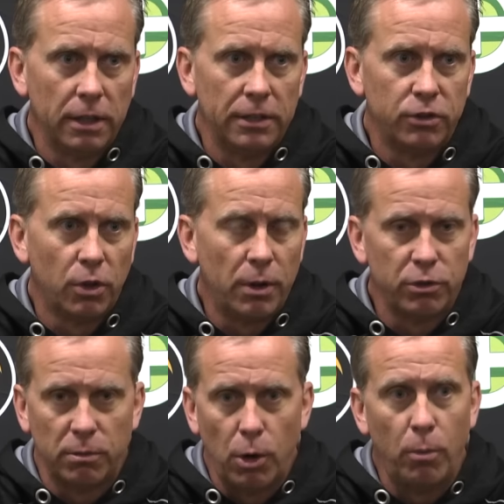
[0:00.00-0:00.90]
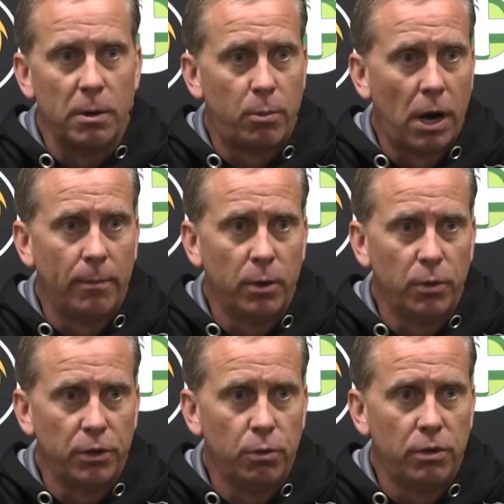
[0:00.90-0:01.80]
And so there was a moment probably
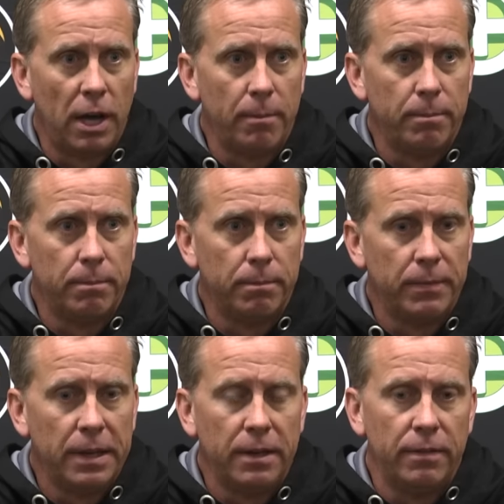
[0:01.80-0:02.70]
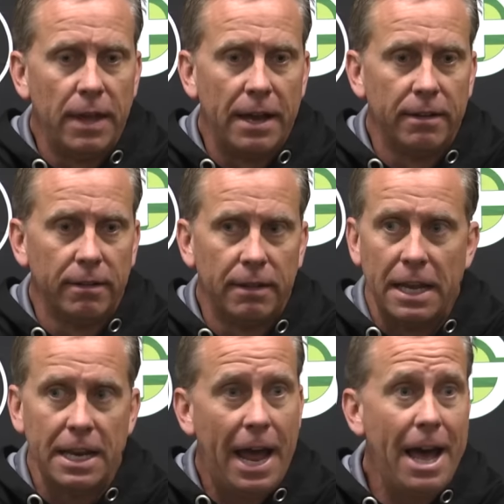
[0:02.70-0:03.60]
with UTEP that they
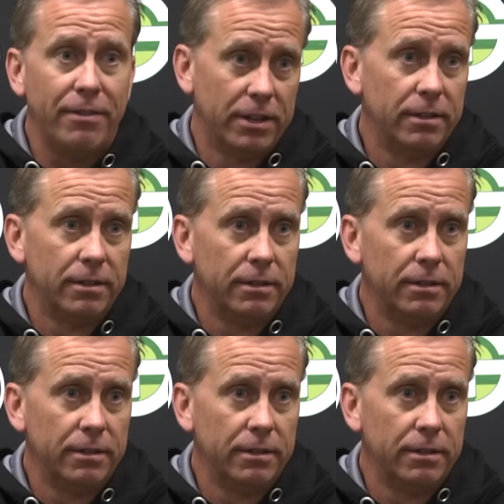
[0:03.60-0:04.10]
didn't have it.